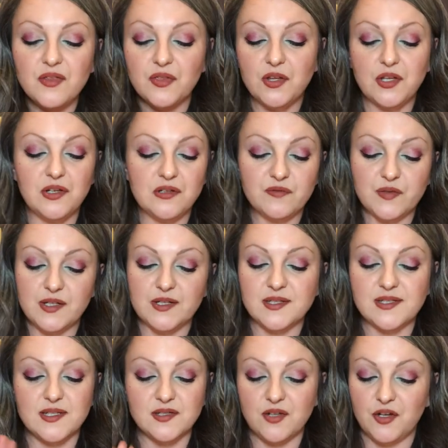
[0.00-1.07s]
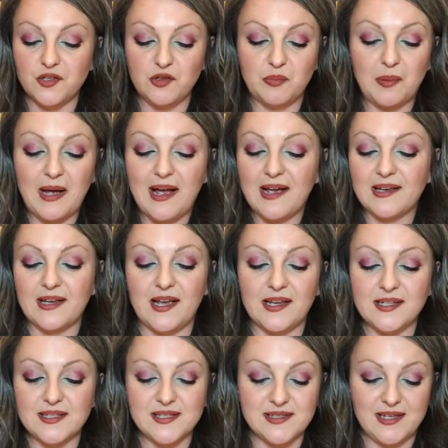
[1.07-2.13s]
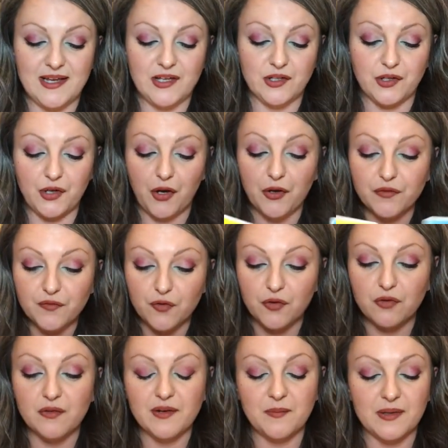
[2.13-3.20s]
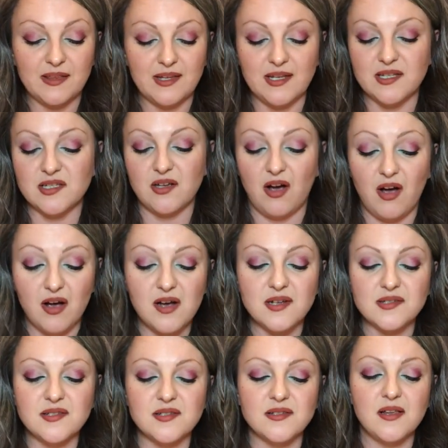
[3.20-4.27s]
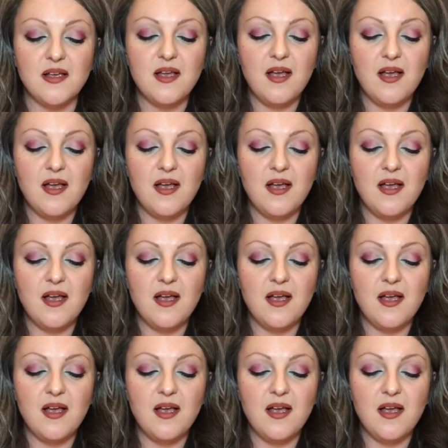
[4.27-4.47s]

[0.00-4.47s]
The universe has got your back and is saying go for it with these cards.